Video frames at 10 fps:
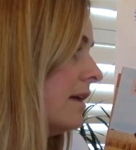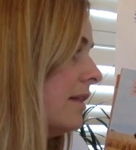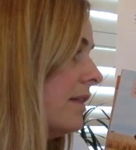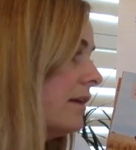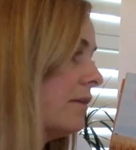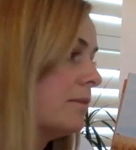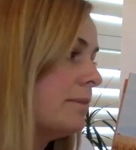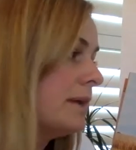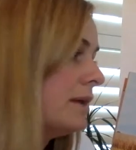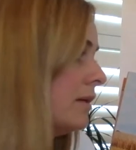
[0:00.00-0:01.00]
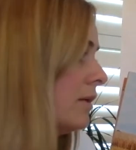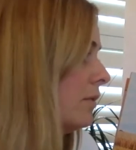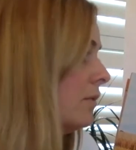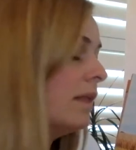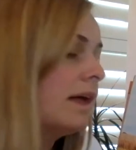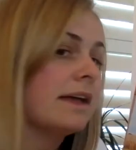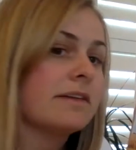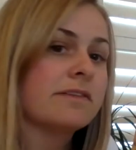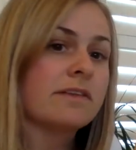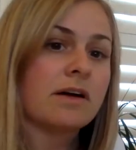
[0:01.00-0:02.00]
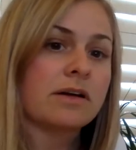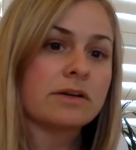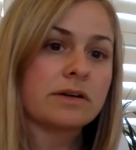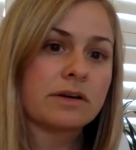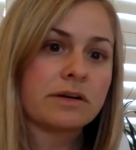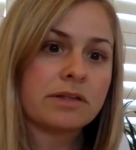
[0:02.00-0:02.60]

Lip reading: there would be no life on Earth.